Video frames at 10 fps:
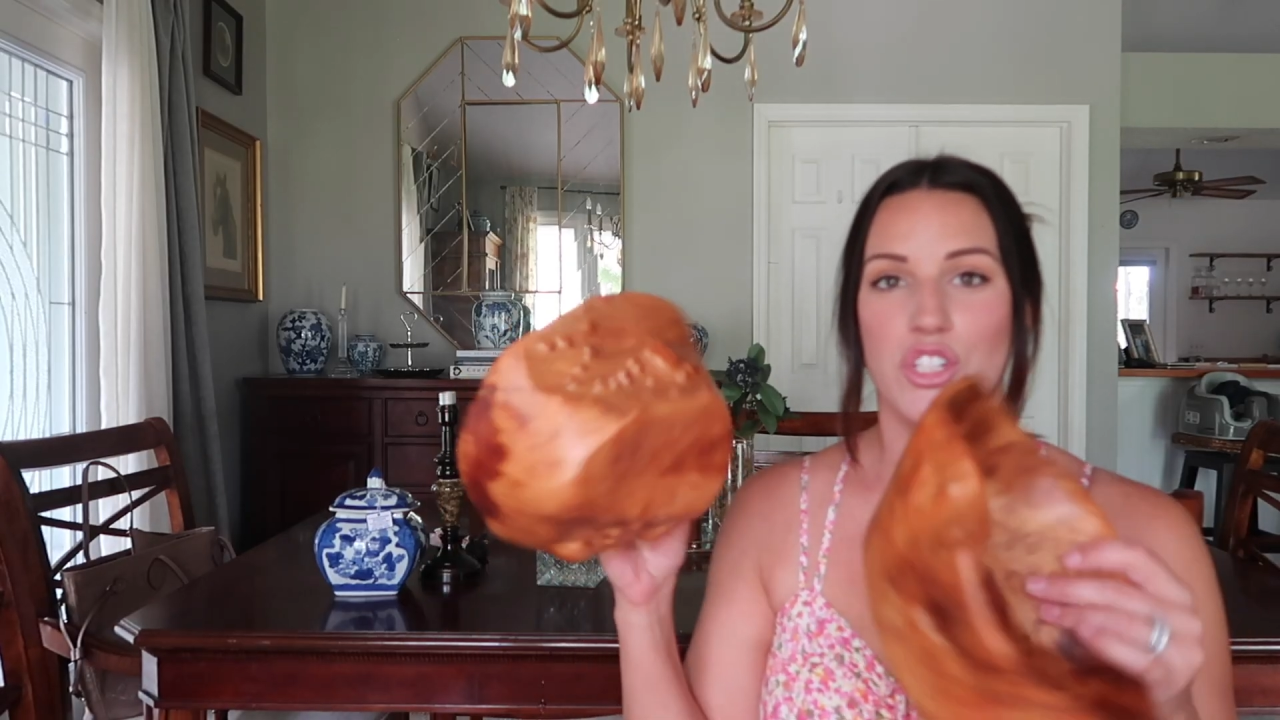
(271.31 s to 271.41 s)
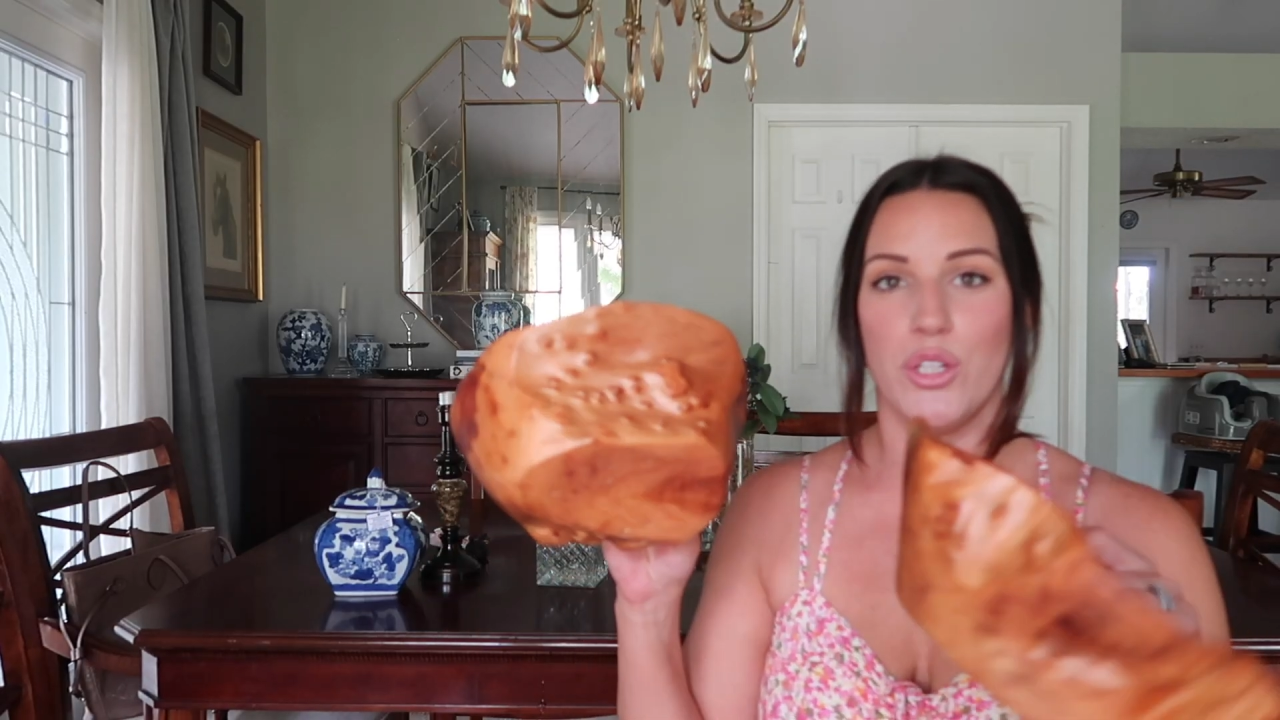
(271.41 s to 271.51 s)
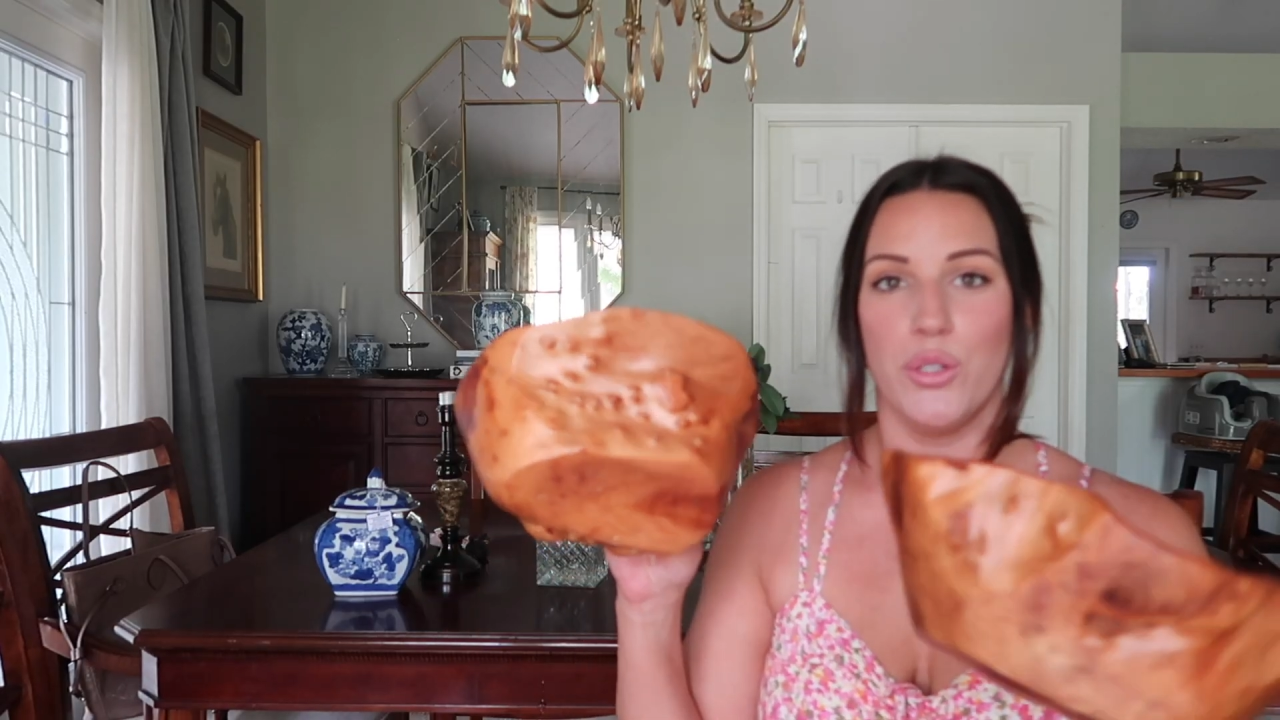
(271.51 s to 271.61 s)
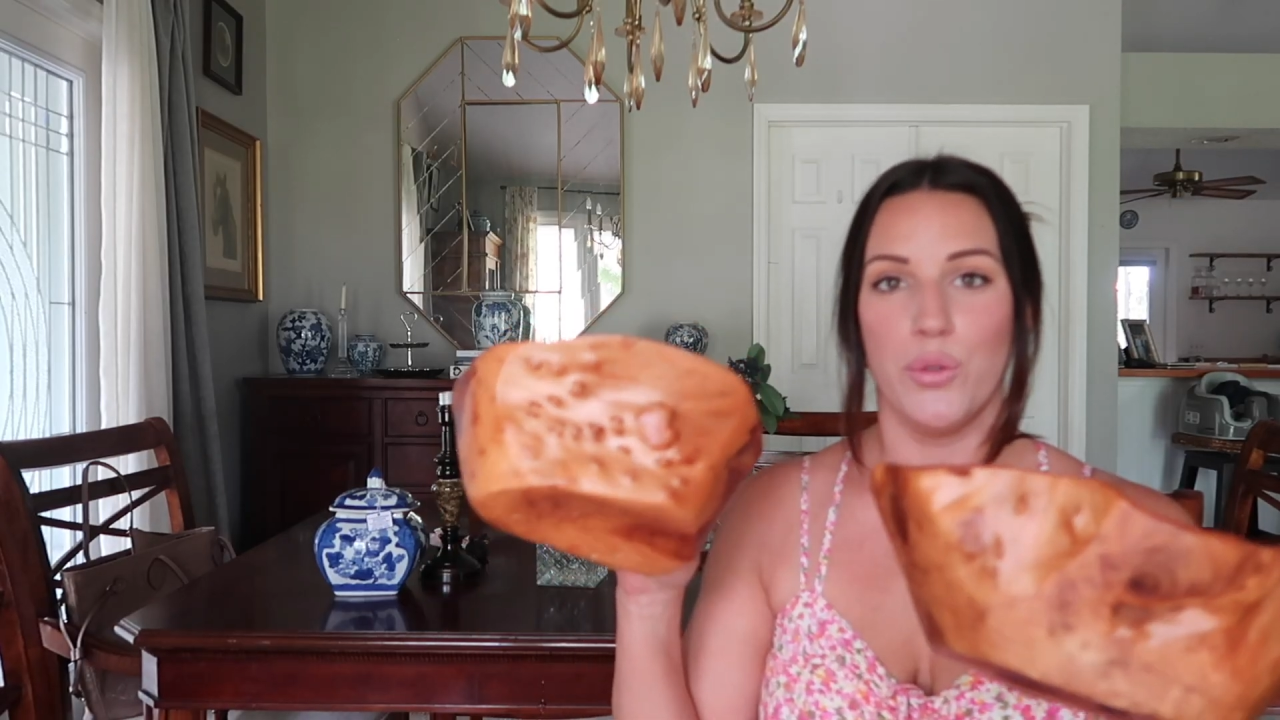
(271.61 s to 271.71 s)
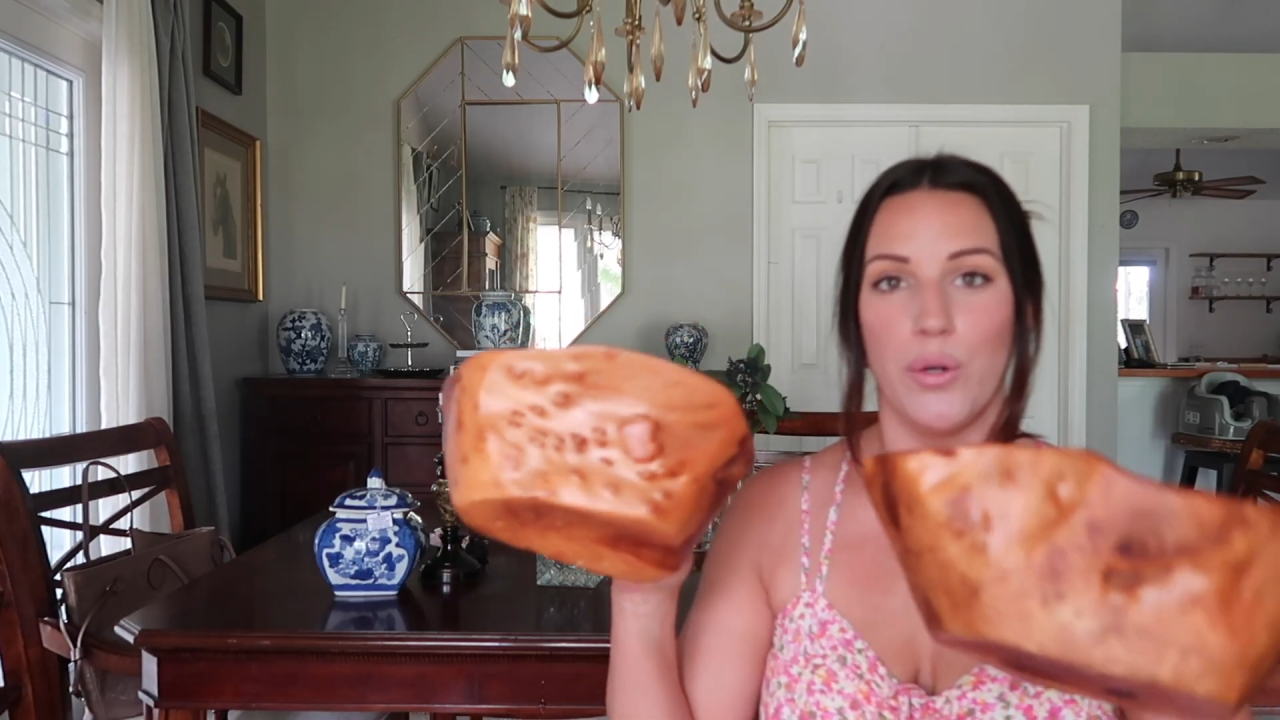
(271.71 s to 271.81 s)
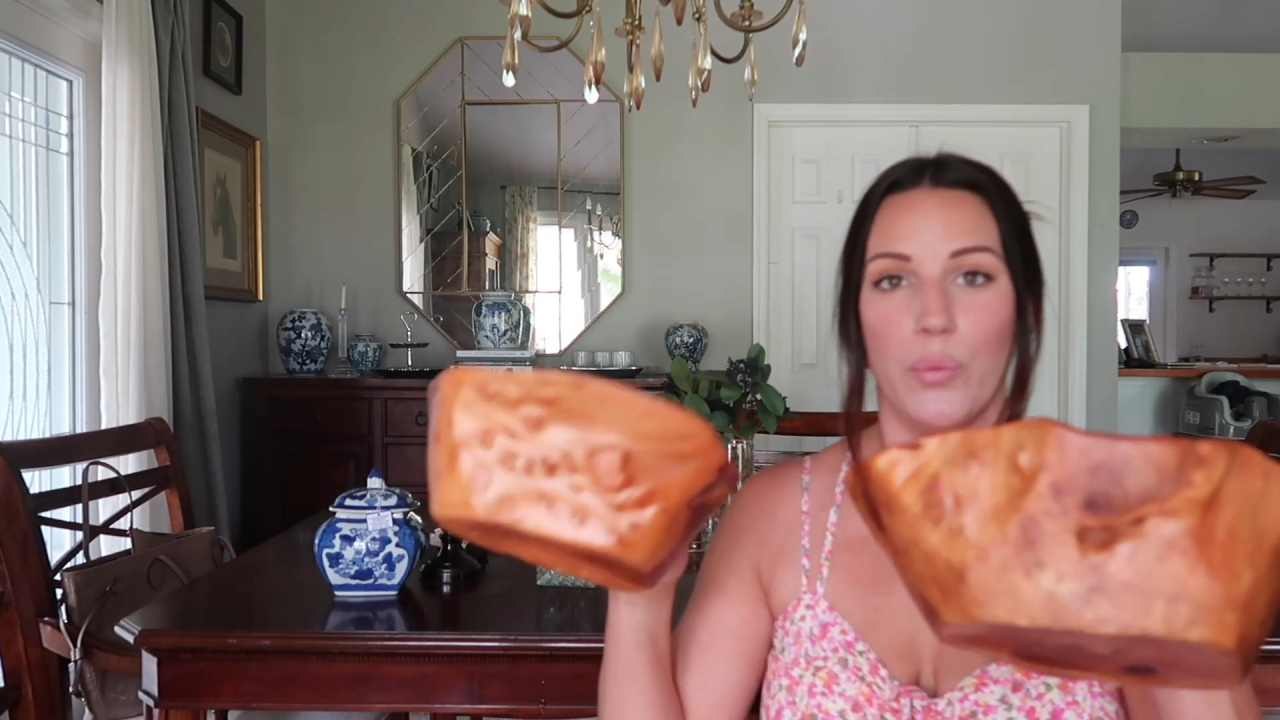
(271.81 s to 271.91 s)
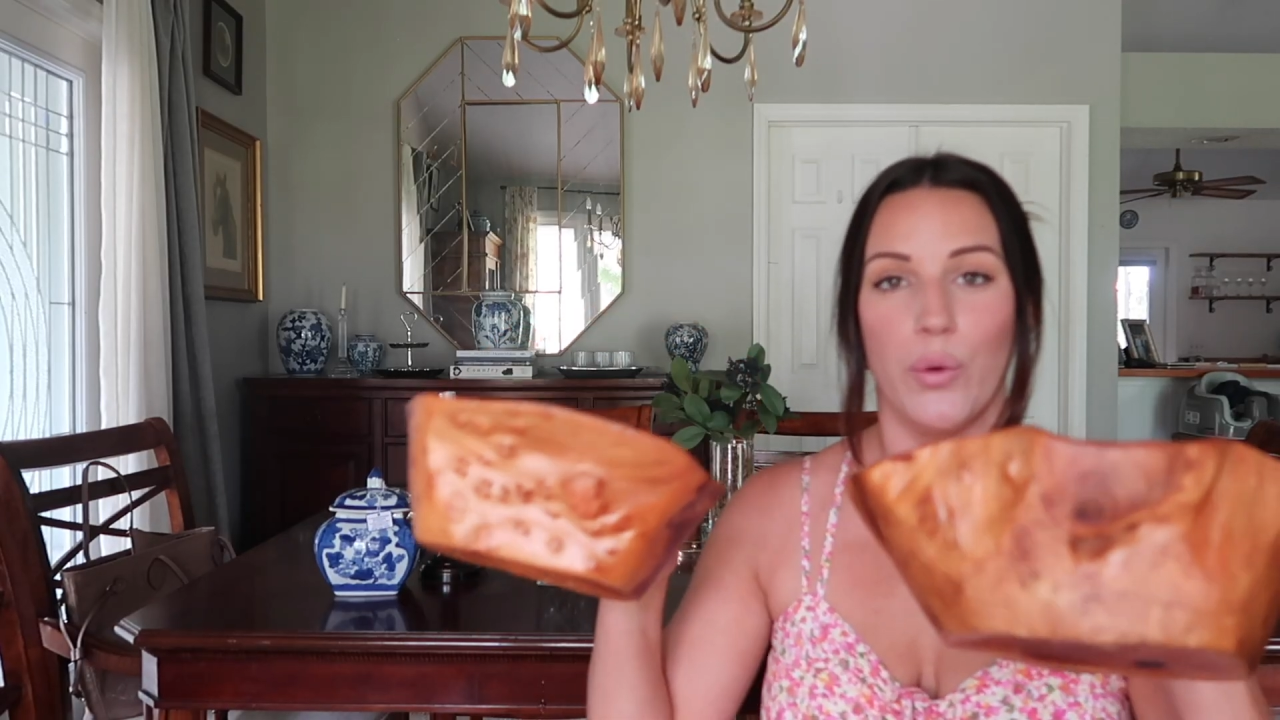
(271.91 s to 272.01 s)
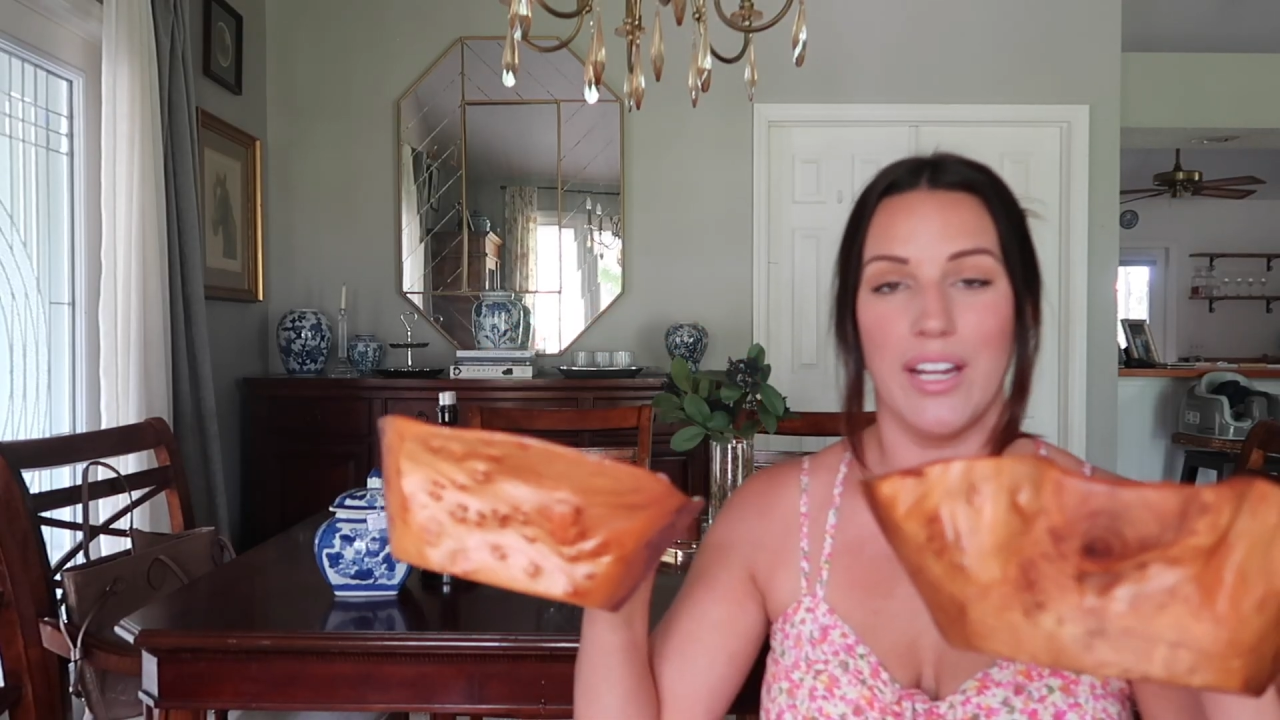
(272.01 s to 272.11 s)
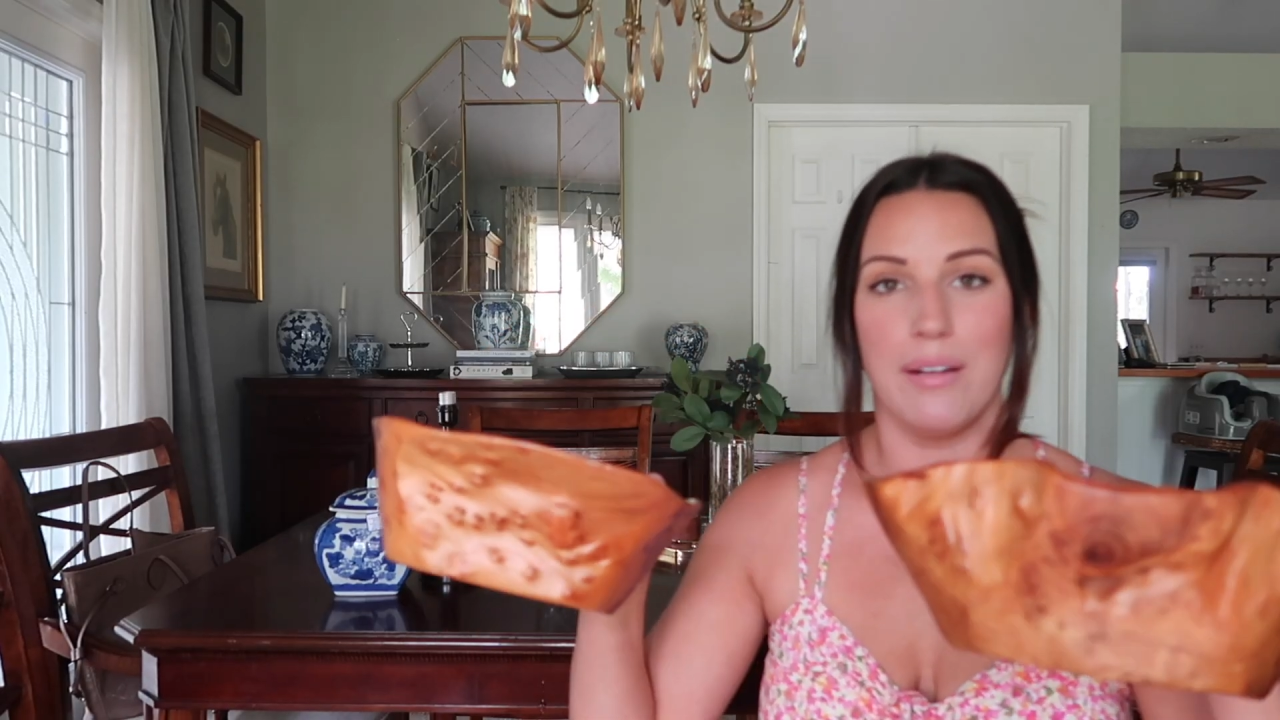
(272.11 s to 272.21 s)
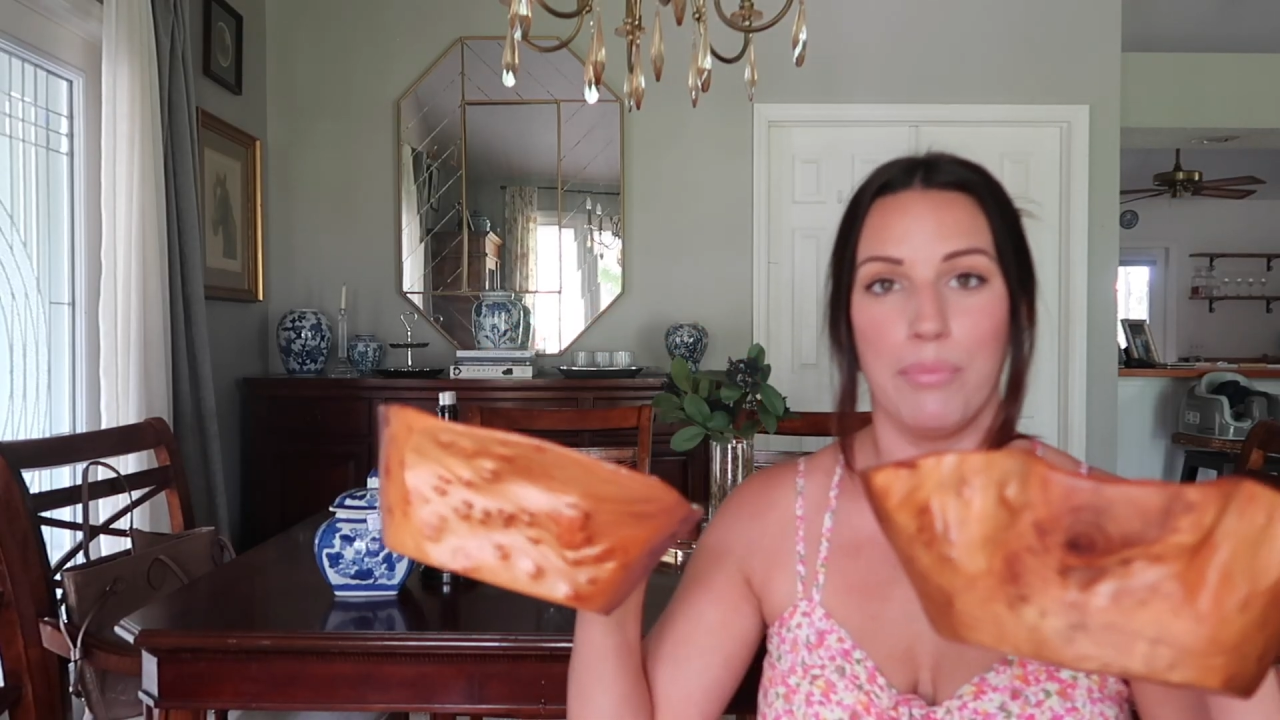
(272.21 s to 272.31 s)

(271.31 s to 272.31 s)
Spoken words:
2 wooden